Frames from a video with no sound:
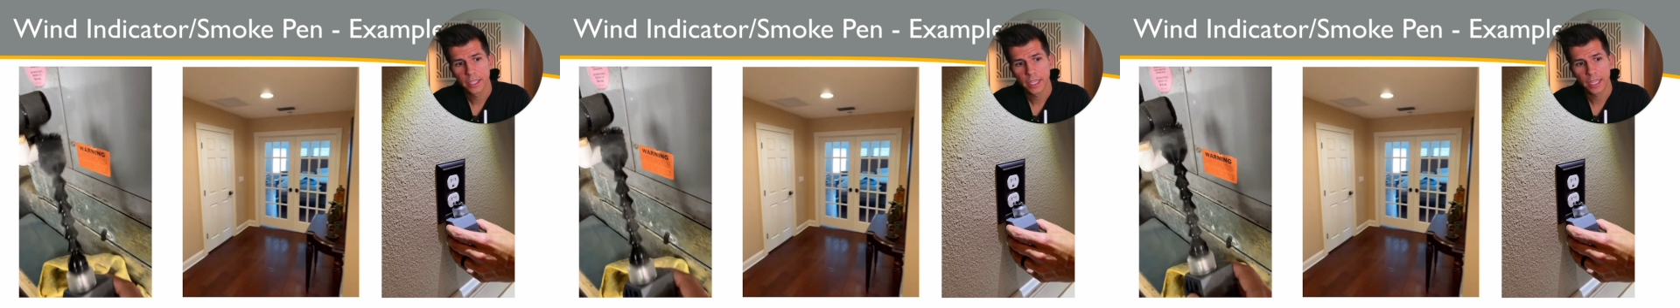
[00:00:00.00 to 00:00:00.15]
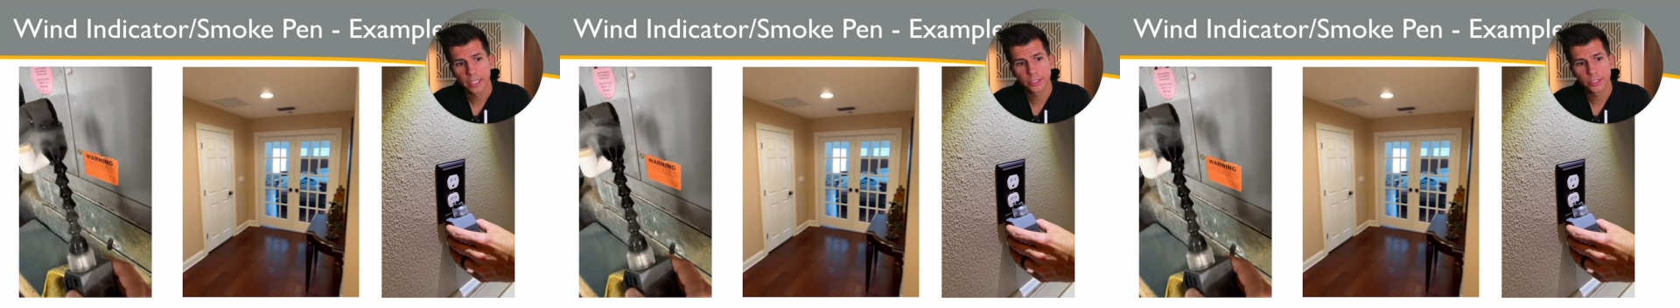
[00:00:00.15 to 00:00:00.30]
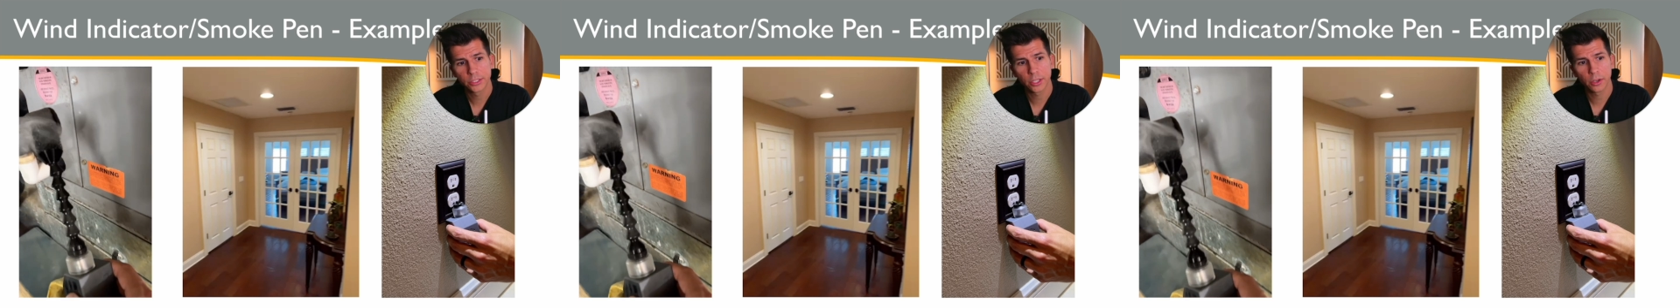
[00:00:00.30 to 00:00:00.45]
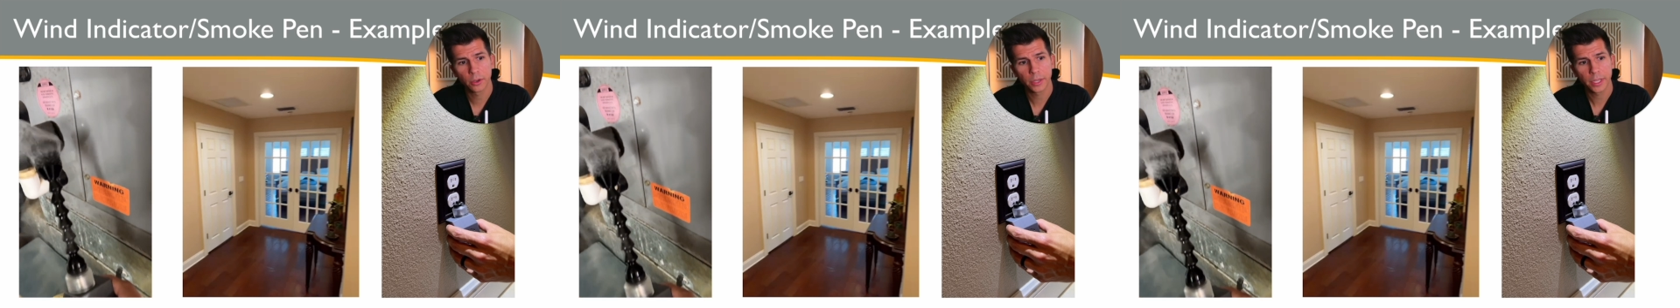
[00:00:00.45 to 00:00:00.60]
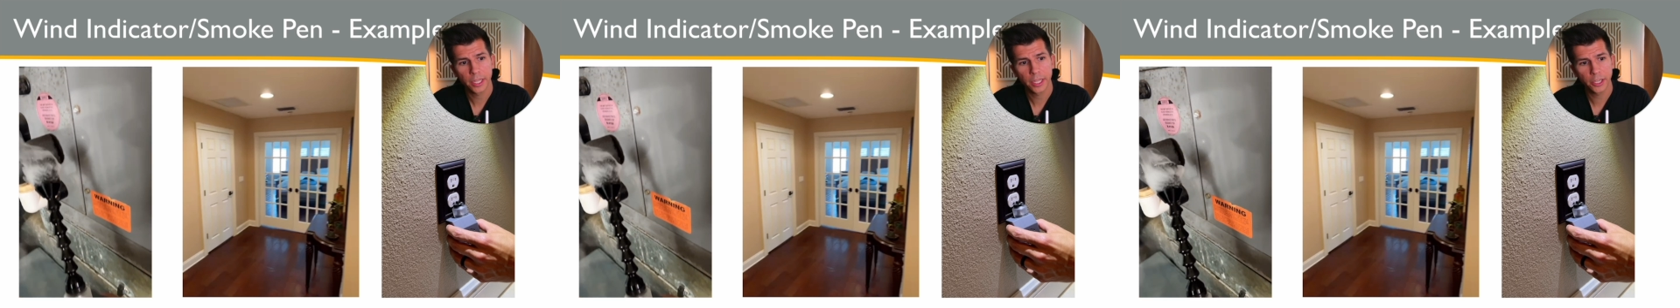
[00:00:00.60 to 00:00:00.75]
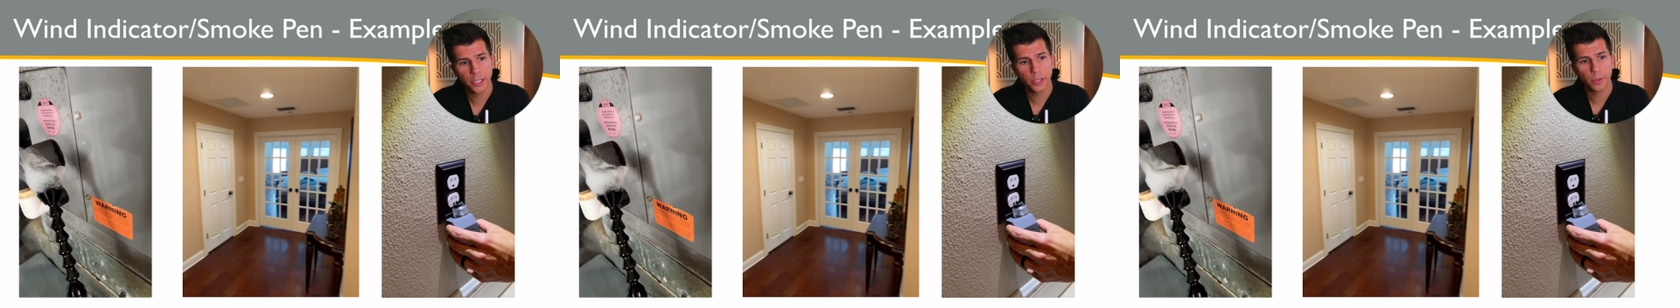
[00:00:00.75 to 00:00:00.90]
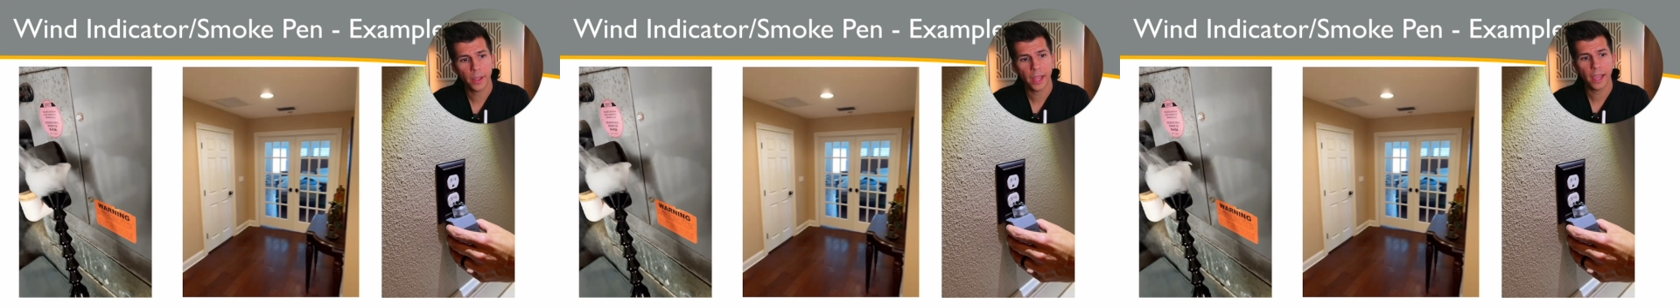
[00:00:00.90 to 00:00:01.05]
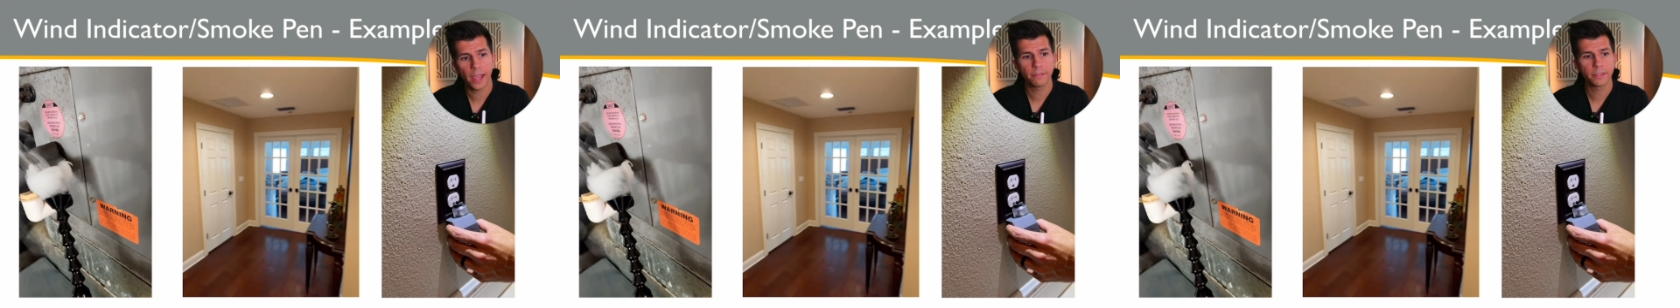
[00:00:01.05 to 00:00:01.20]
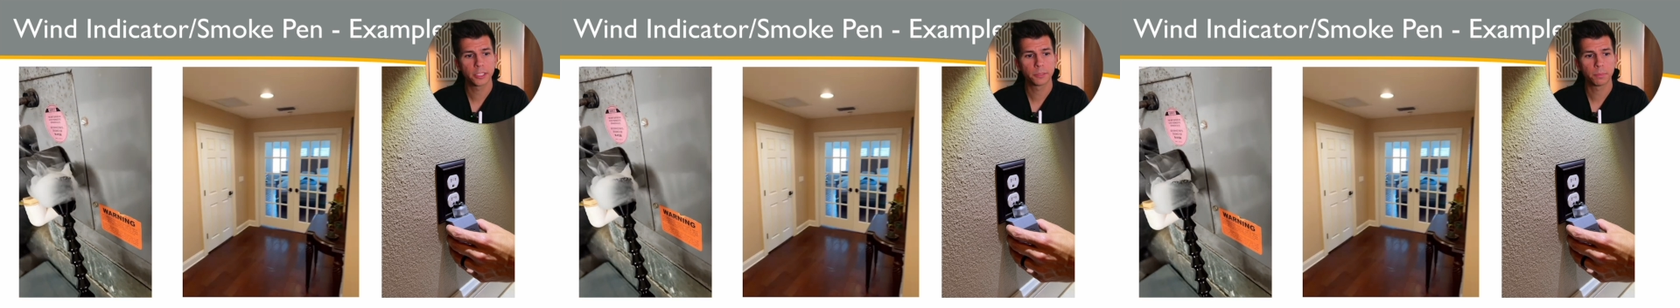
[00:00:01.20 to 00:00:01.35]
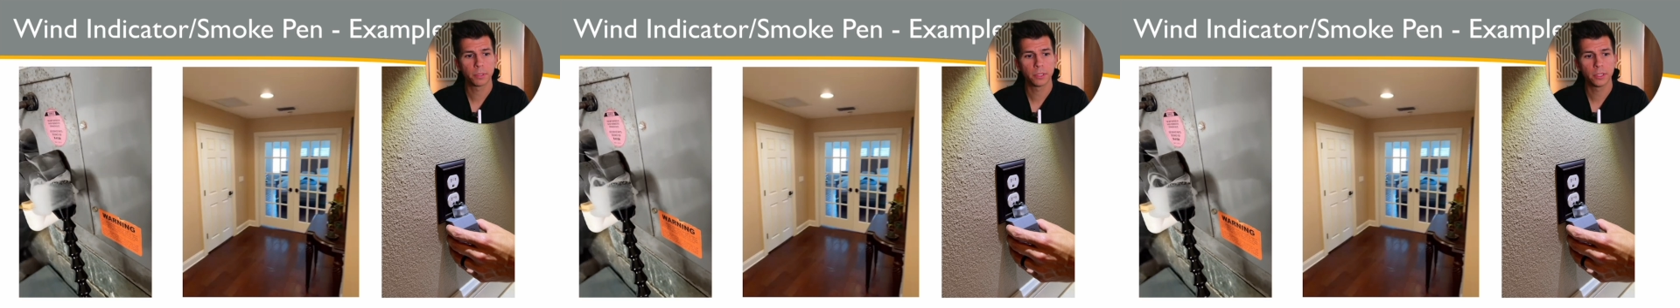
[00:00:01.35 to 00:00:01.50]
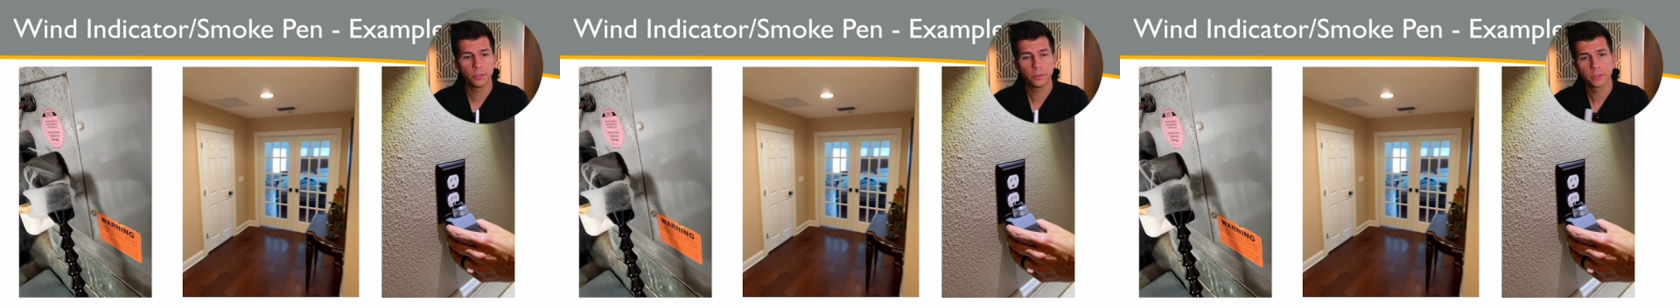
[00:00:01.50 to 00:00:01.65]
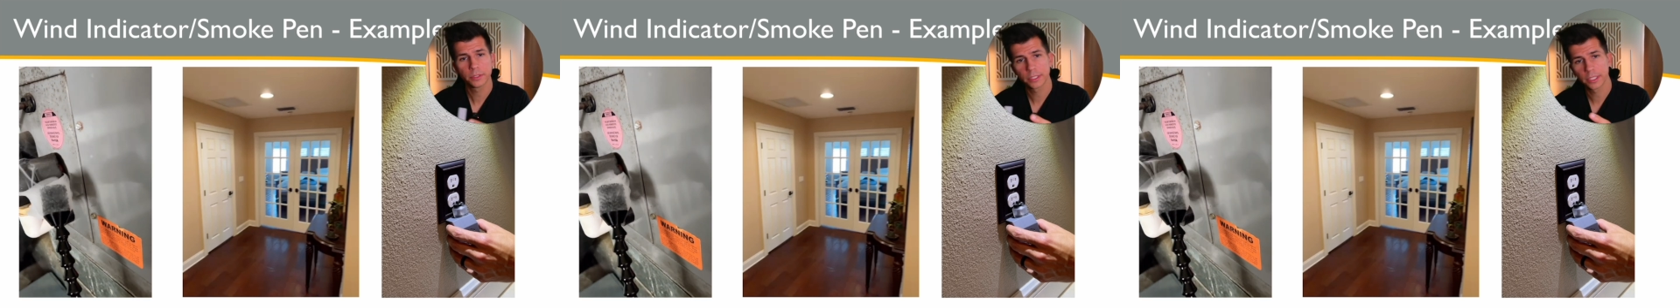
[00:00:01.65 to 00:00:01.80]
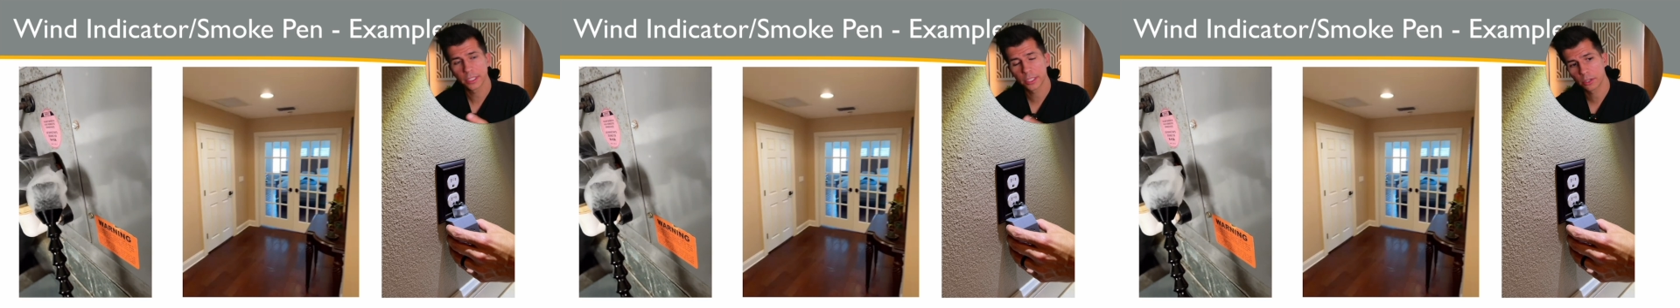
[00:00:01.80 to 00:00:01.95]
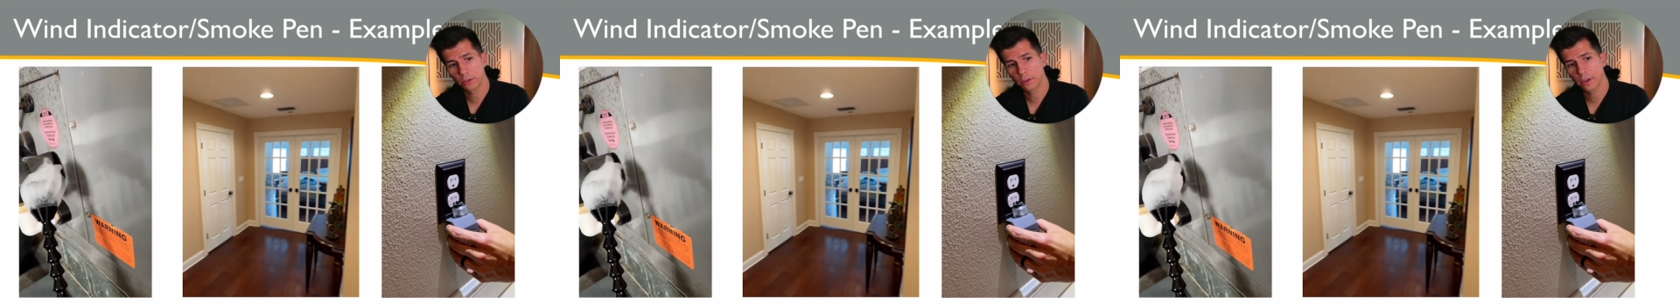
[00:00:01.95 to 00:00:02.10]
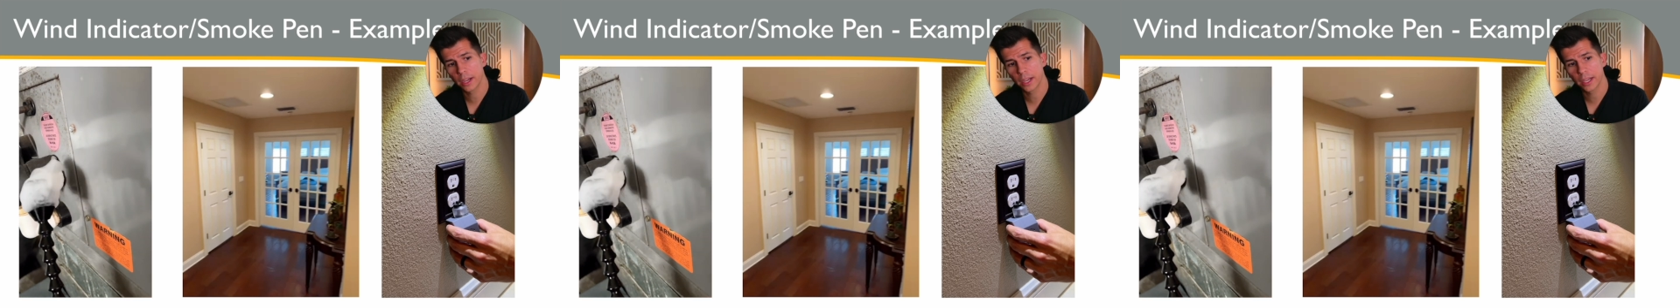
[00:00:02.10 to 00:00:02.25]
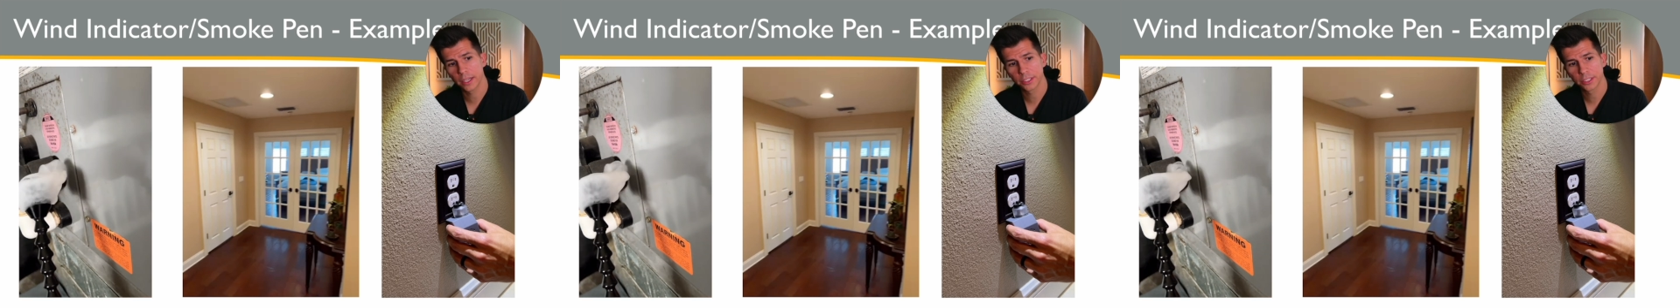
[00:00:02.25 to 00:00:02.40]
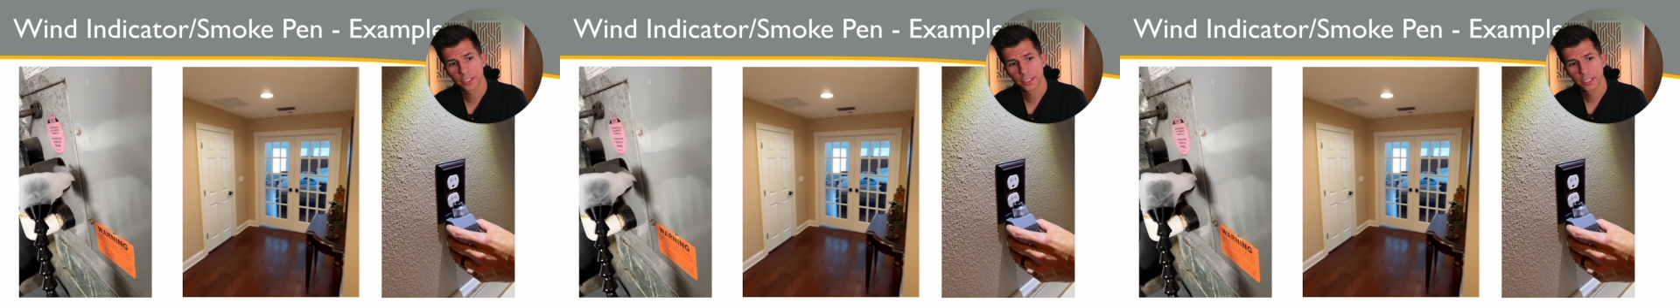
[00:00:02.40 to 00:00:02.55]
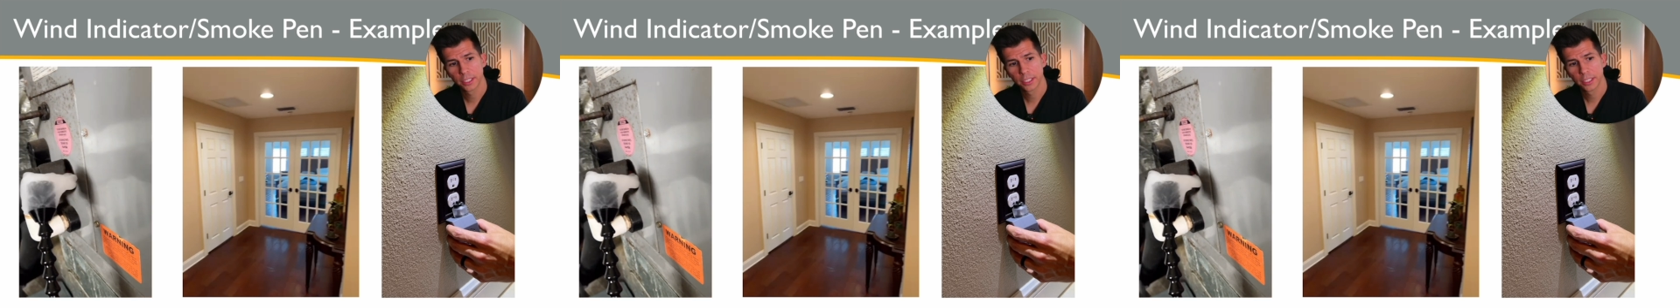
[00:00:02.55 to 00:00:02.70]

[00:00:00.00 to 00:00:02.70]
And so here you have these pollutants in the garage